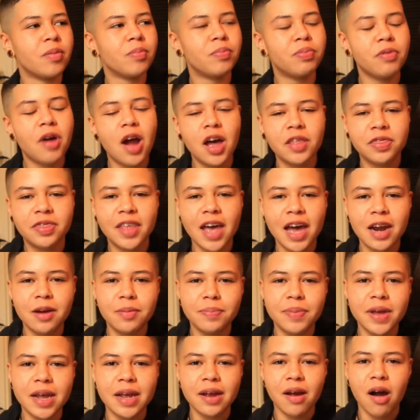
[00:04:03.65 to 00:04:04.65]
brought that
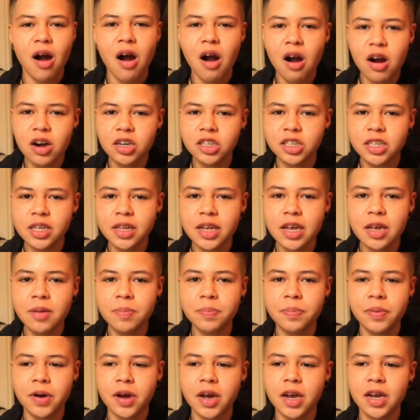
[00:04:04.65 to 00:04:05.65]
a bit harshly,
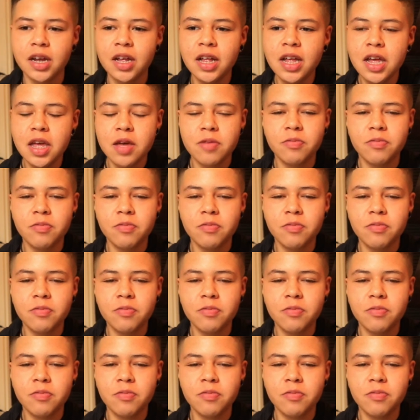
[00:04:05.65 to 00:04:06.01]
but